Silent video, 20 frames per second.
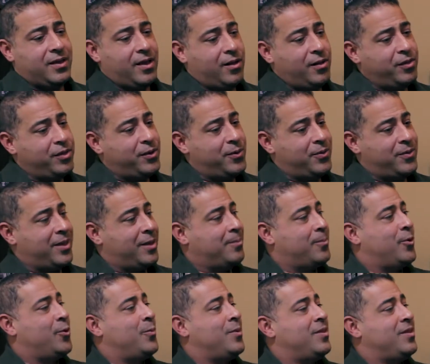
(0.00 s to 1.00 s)
healthier in that
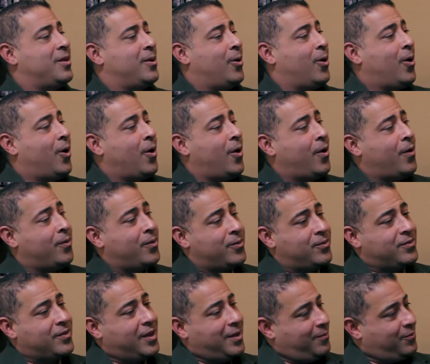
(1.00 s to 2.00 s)
moment than all
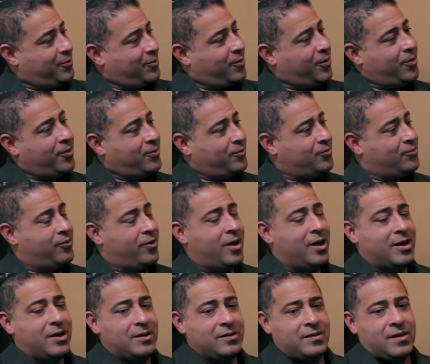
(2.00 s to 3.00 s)
those times doing all those
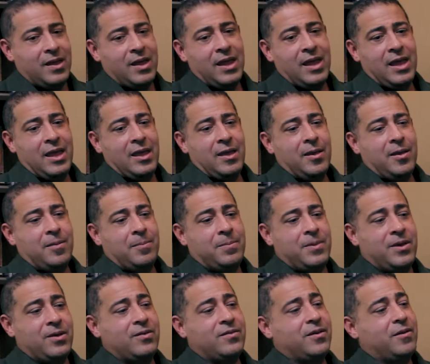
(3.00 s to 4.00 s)
drugs.
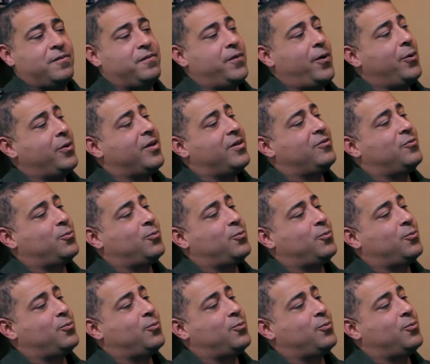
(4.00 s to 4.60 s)
Because our focus